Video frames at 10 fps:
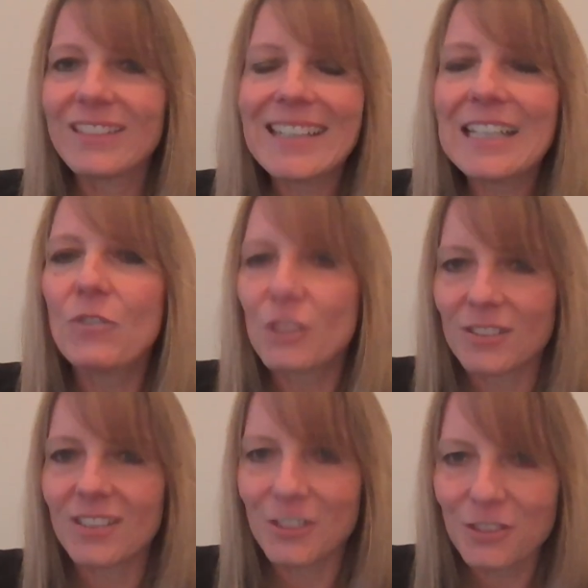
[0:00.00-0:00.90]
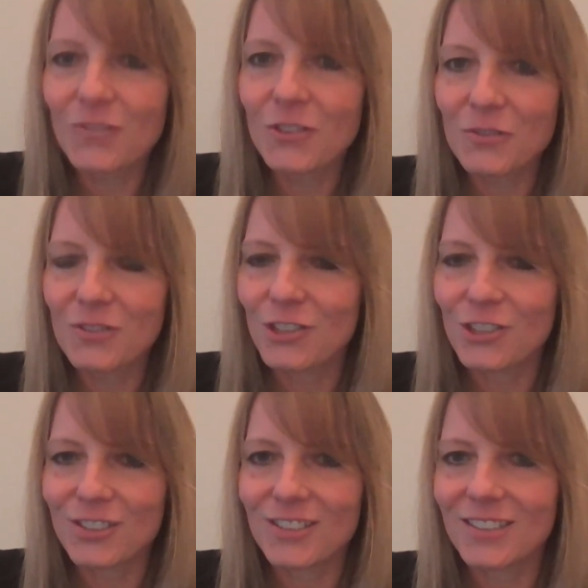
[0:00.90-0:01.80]
really was an interview. We were
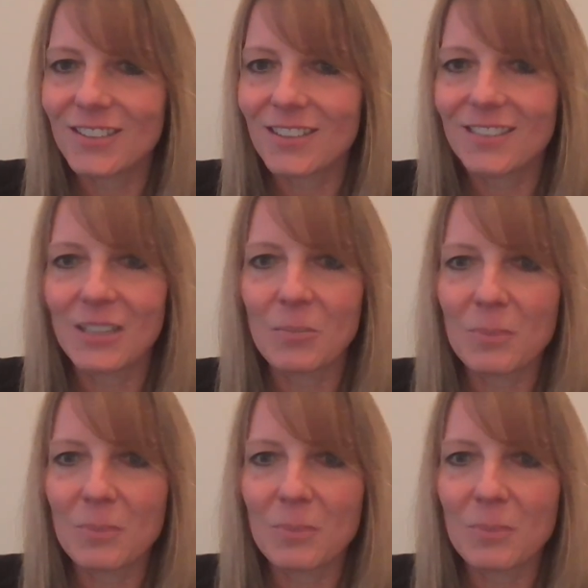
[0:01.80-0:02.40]
just discussing